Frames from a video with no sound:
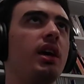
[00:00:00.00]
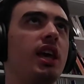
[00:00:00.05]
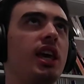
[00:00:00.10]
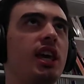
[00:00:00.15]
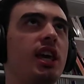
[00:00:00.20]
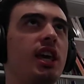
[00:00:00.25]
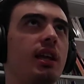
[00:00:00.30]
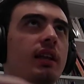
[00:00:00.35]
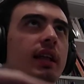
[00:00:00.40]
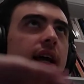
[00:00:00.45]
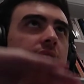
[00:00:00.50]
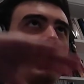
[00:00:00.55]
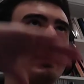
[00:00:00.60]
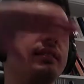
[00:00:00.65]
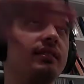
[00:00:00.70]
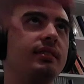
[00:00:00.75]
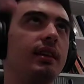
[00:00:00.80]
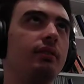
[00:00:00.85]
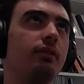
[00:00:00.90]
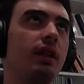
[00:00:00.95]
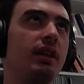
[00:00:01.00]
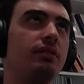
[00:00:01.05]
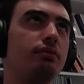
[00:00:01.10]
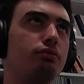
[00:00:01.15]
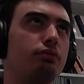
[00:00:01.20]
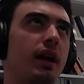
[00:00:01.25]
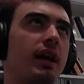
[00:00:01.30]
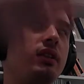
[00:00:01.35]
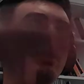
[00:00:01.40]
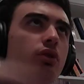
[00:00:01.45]
he like let's
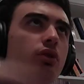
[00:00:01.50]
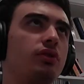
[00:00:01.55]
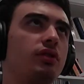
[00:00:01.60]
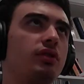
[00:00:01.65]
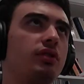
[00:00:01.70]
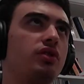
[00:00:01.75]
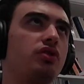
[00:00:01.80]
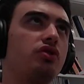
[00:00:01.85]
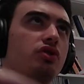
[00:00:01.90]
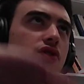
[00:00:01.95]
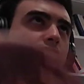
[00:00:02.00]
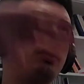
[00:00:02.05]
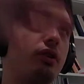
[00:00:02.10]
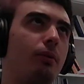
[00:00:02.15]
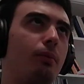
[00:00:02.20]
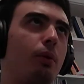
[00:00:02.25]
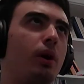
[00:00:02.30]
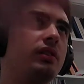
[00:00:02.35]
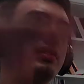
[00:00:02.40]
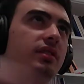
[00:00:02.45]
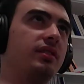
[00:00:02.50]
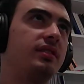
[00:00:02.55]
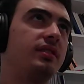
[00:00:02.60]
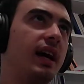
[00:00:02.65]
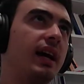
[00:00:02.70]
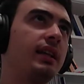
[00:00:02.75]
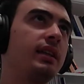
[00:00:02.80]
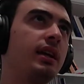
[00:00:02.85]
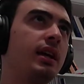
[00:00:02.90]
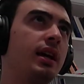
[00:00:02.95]
rank those decisions from 1 to
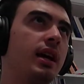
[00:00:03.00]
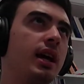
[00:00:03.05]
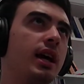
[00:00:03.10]
10.